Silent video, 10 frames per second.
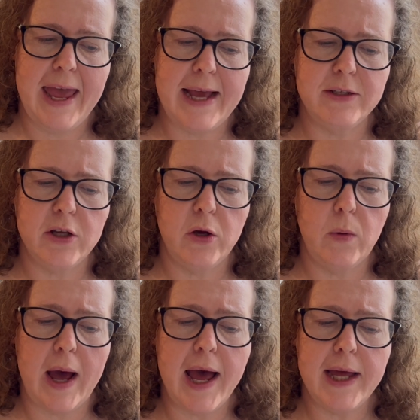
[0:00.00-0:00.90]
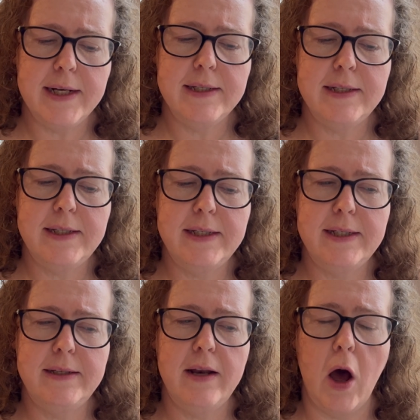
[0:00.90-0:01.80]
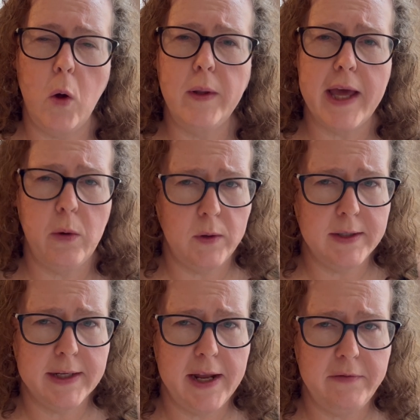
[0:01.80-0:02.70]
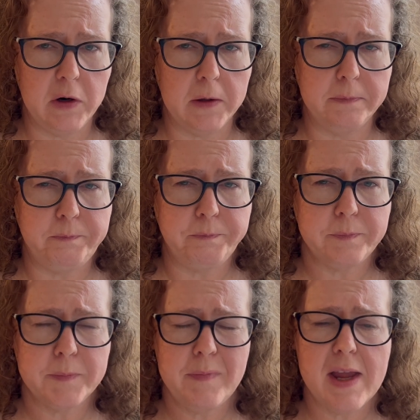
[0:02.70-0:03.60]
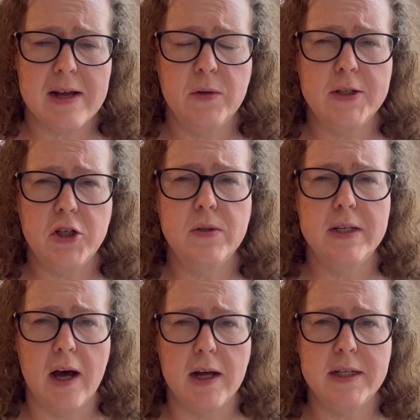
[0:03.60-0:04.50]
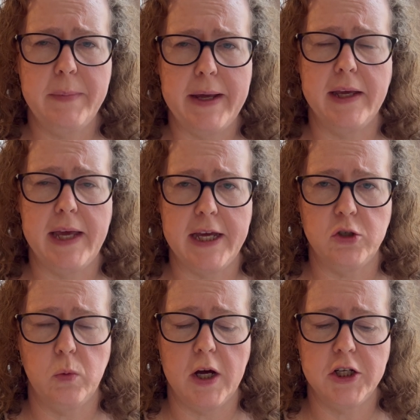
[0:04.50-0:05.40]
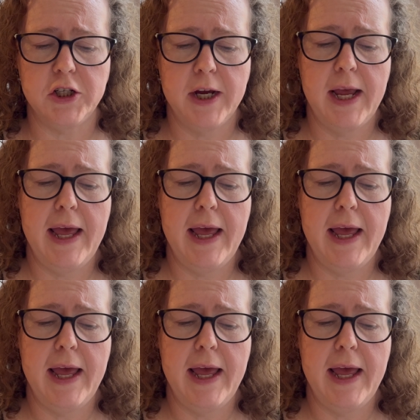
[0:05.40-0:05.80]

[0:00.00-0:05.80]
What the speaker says: And so I only had one skein of yarn, so I chose not to make a gauge swatch.